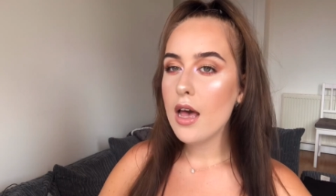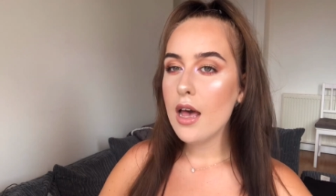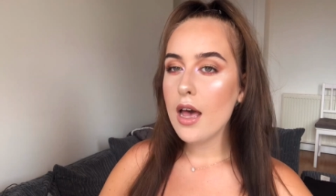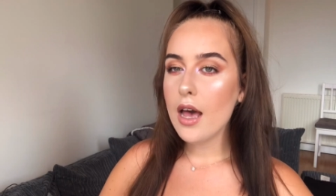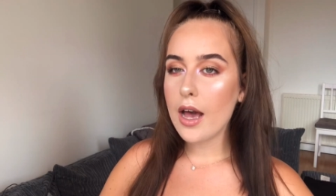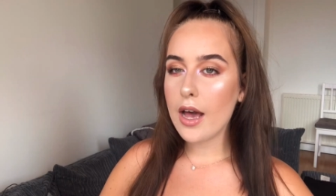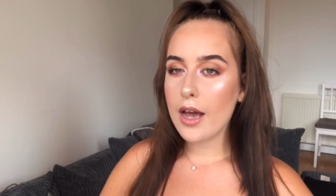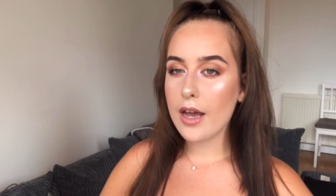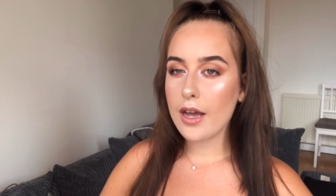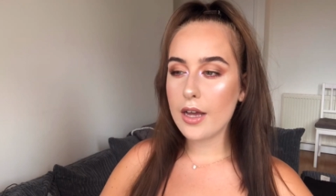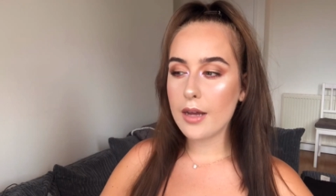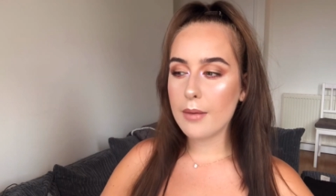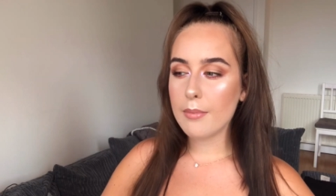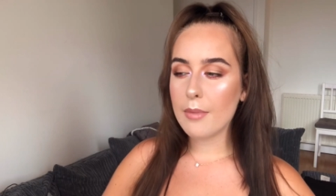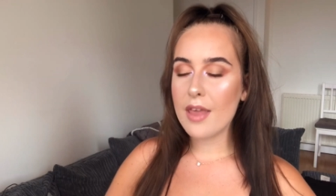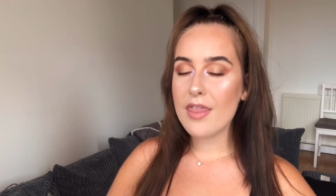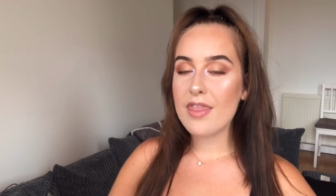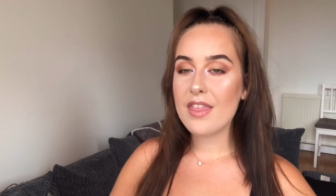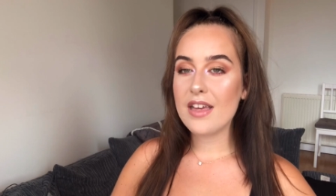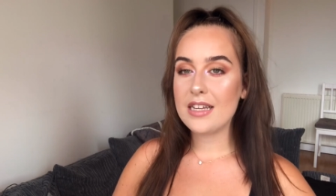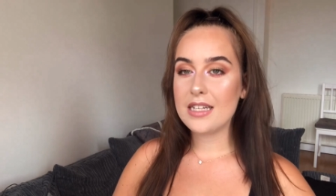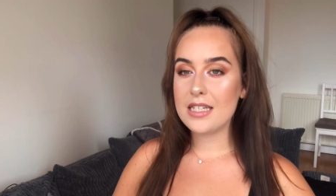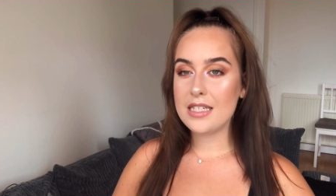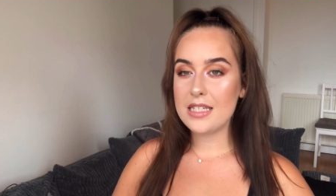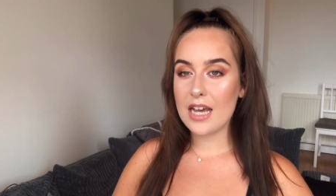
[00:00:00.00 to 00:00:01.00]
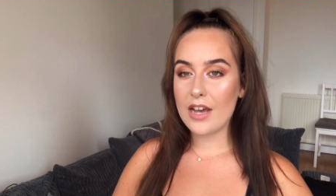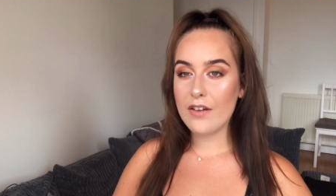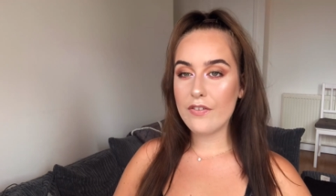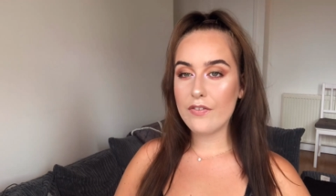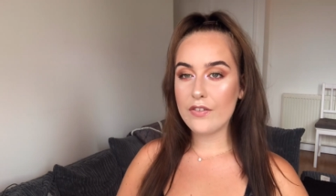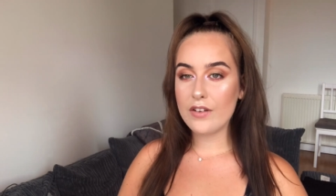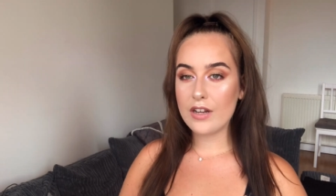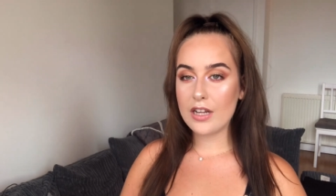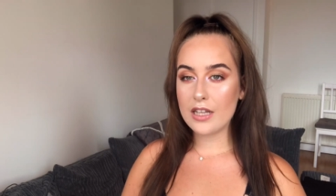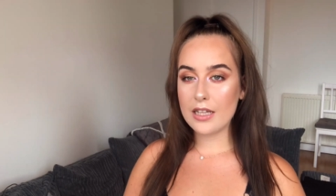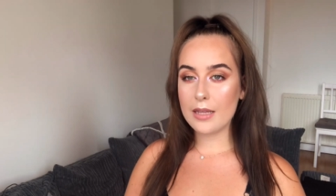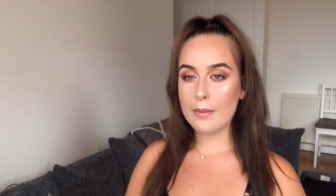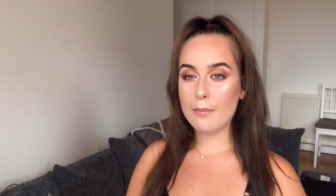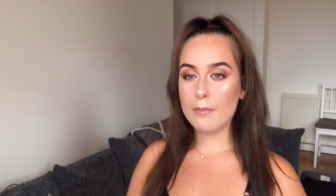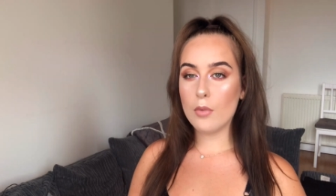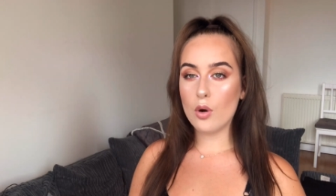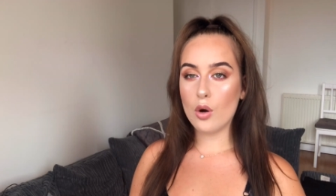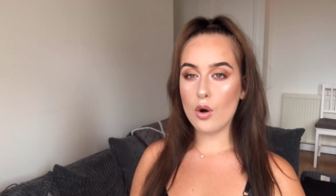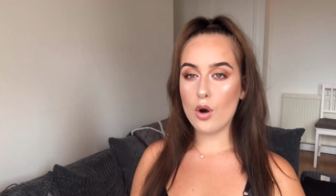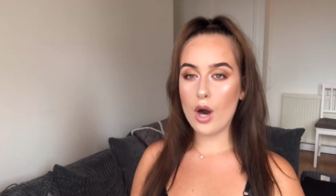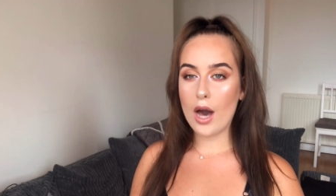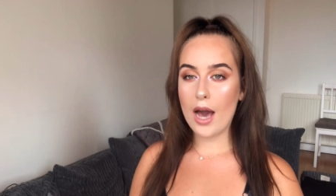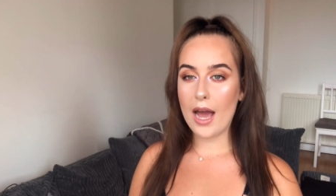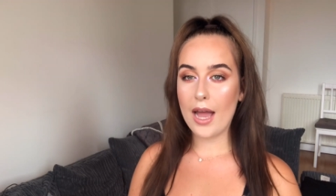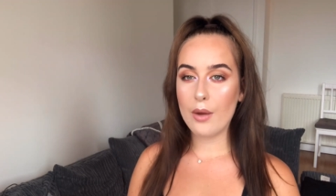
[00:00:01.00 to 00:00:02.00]
They're definitely
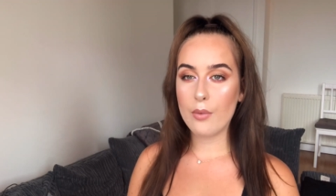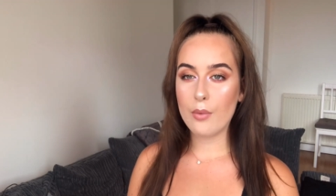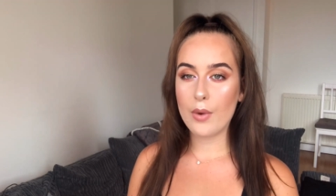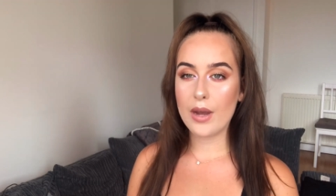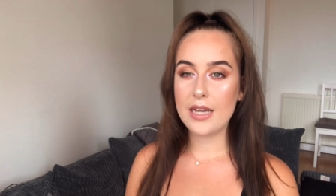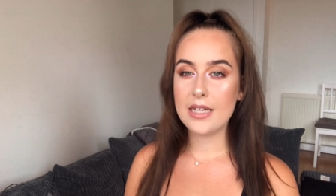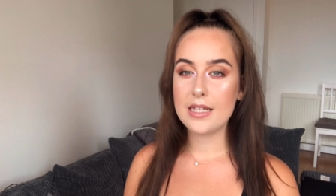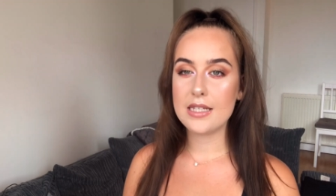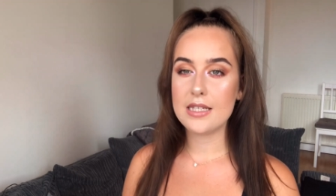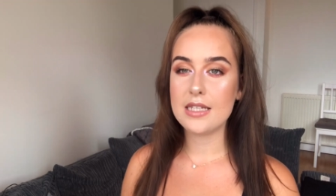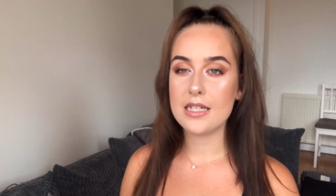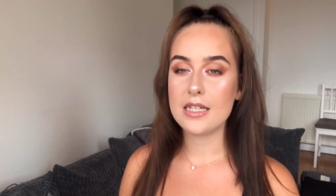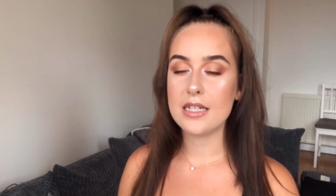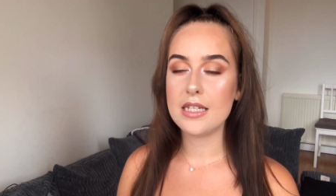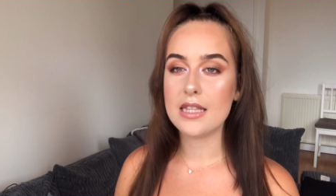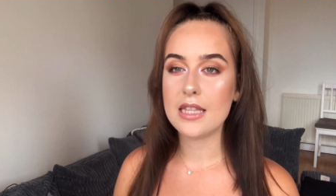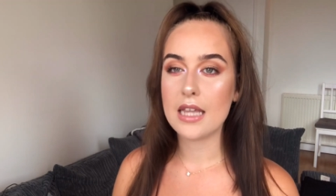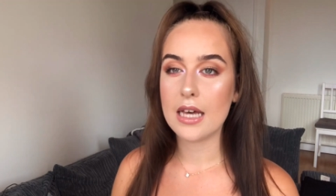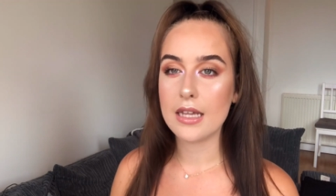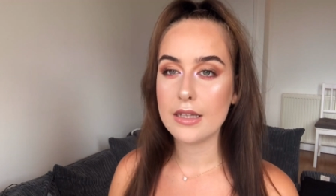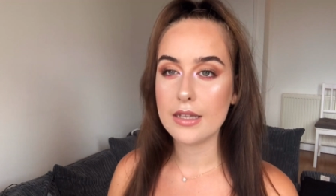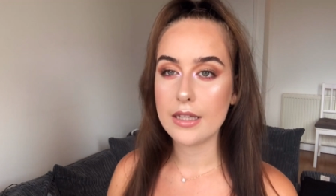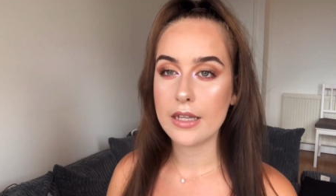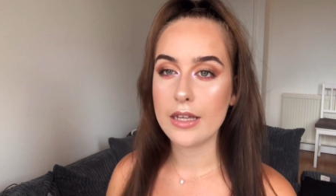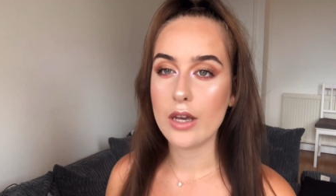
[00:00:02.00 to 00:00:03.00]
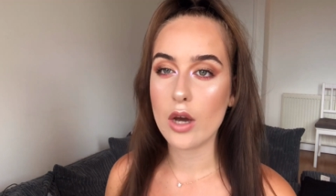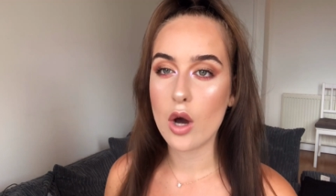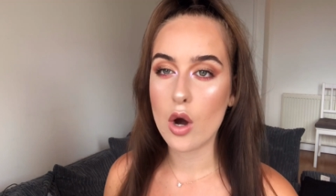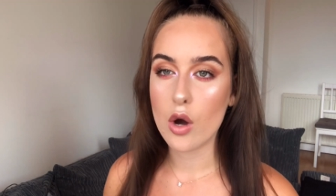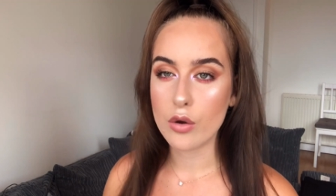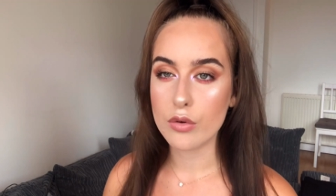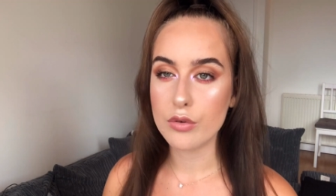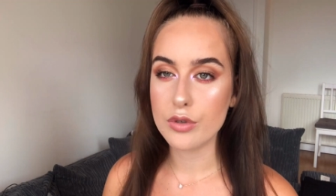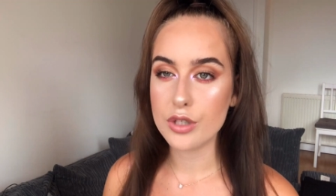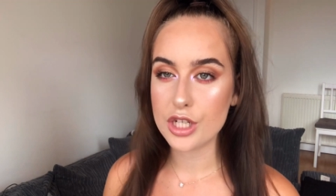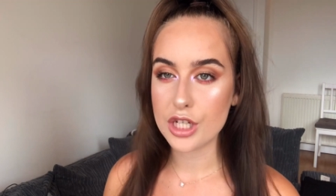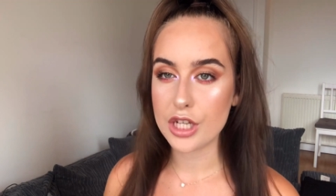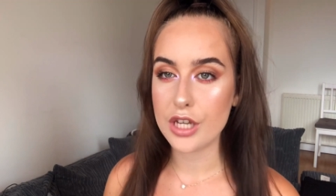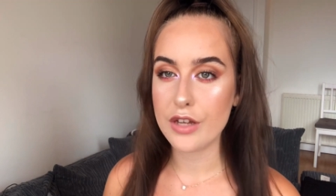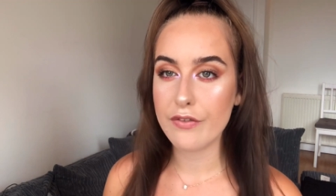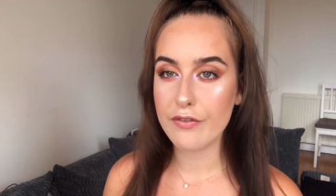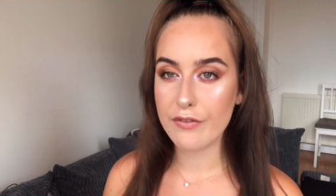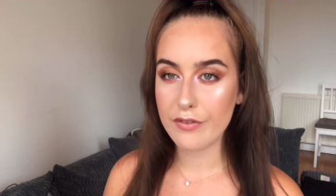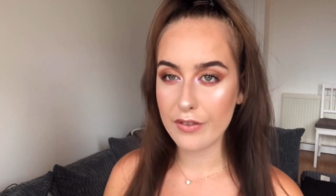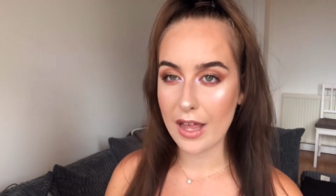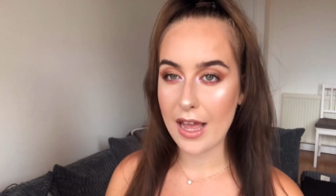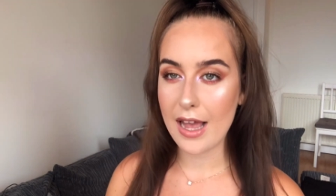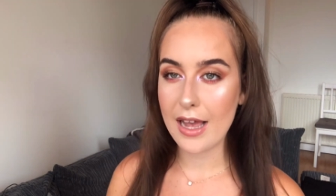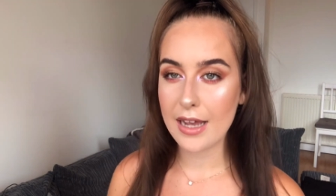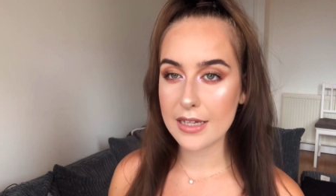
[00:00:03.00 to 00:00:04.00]
more high-waisted than the OG
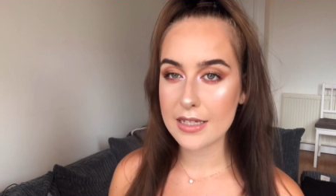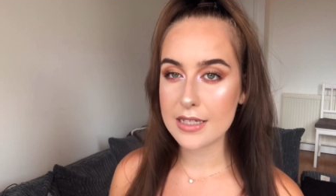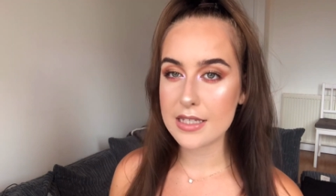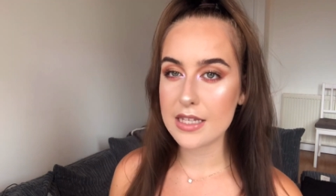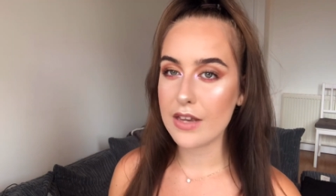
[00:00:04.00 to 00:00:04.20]
flex.